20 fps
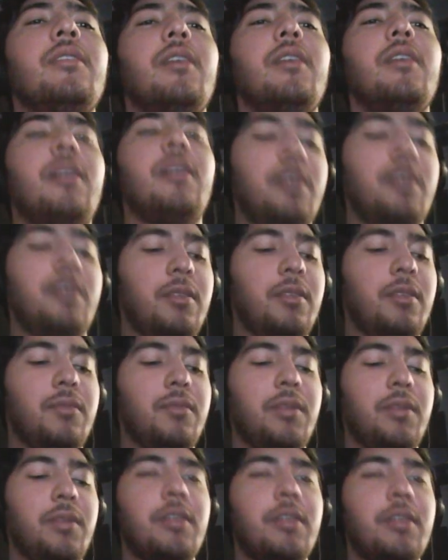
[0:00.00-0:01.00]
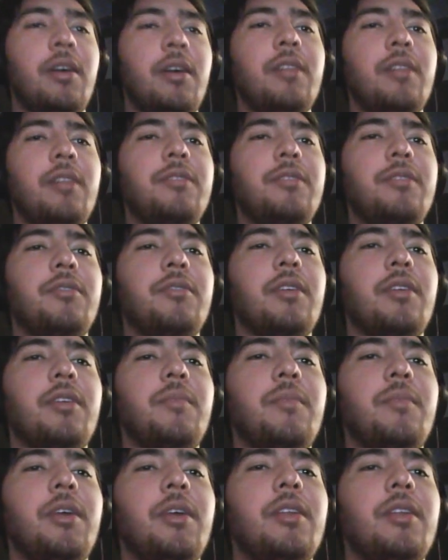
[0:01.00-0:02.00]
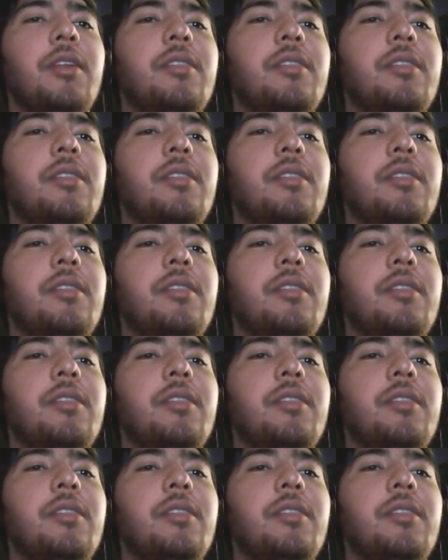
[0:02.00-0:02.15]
And with alt you can make